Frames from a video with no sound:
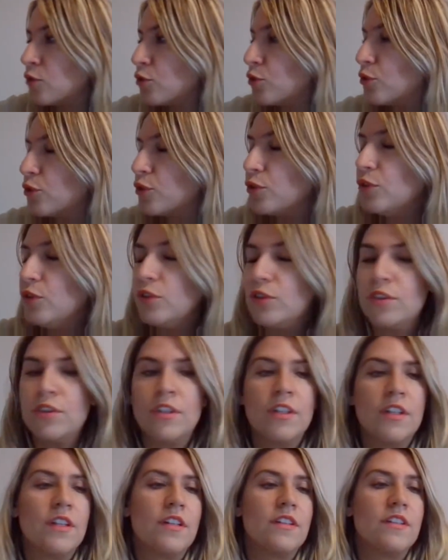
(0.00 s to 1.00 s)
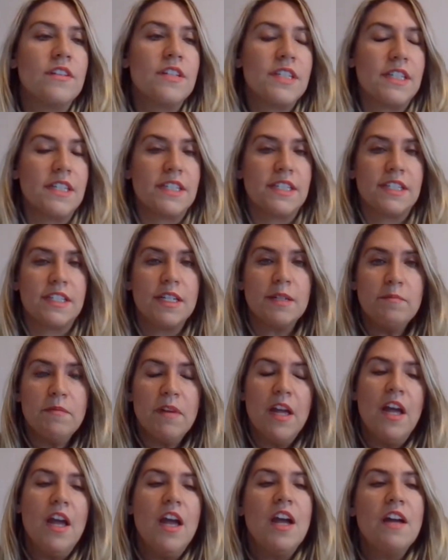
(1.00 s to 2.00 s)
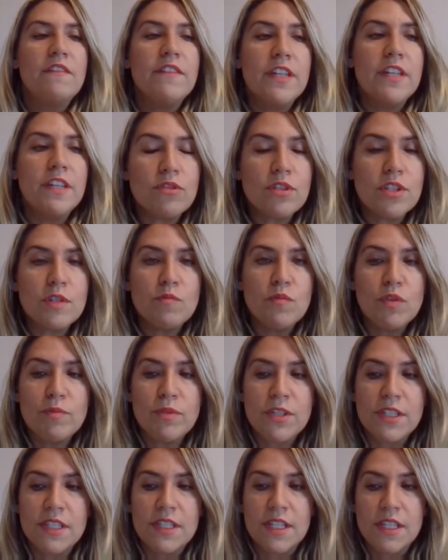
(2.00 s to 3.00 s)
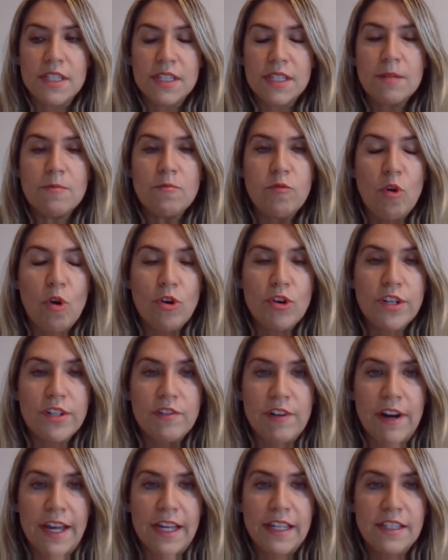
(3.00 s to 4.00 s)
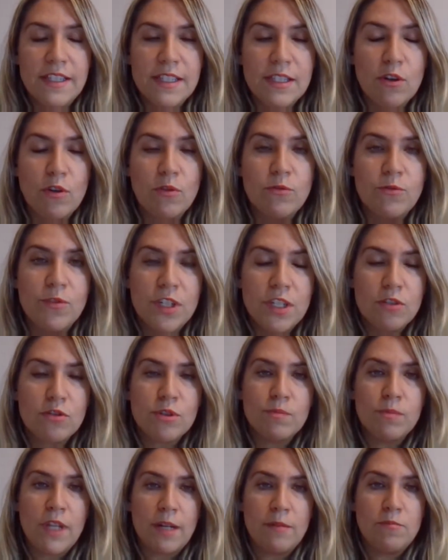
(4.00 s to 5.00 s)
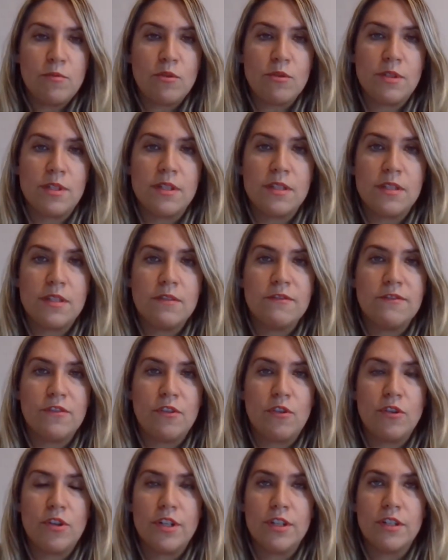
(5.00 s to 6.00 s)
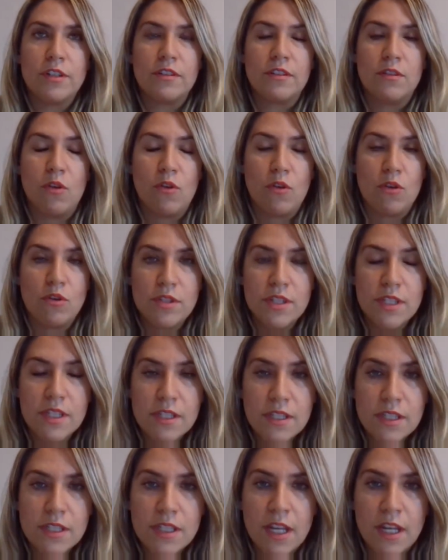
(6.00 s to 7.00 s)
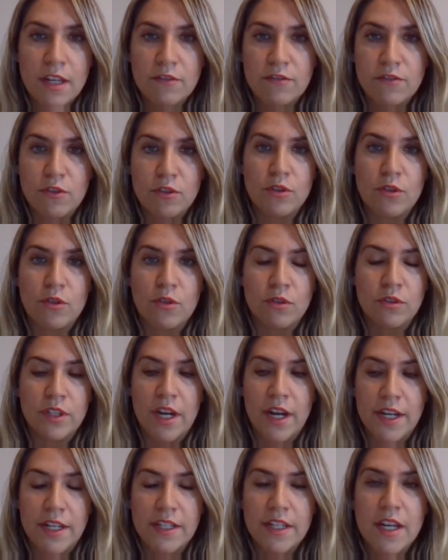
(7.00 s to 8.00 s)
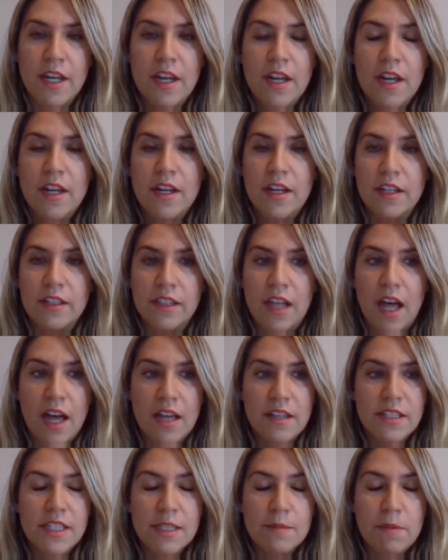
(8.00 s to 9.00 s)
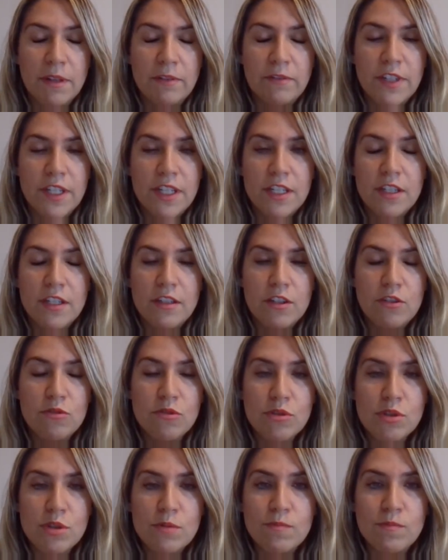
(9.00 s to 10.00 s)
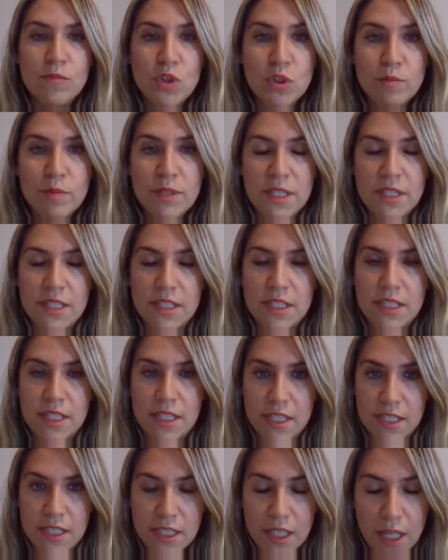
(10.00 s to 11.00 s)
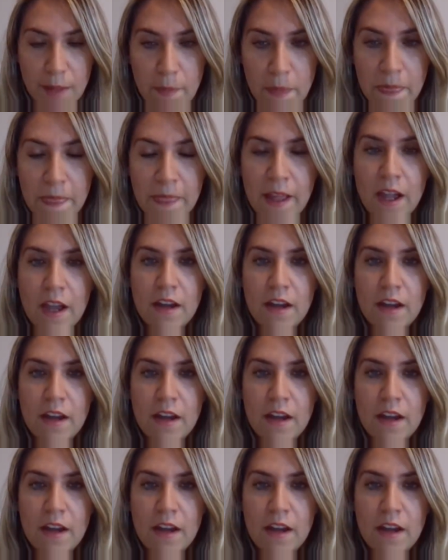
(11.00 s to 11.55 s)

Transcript: through the system. We use the MUBIS system for the grades. So we use Blackboard system for the courses and for the online classes, but we use MUBIS system